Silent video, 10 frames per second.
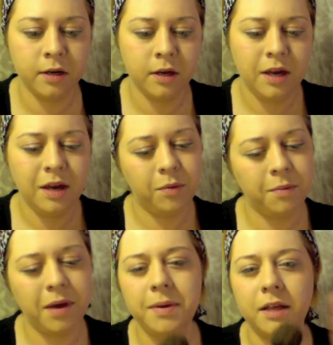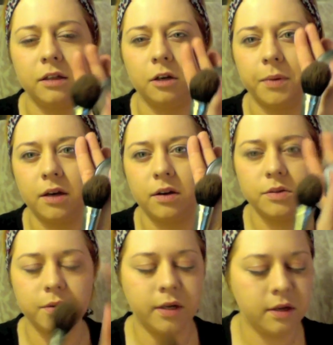Well, it might be a little bit contoured.
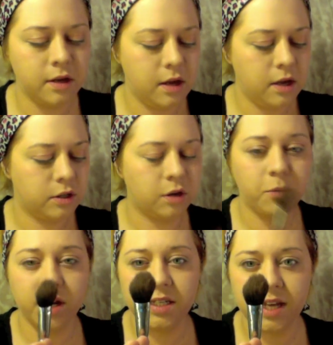So I'm going to take it,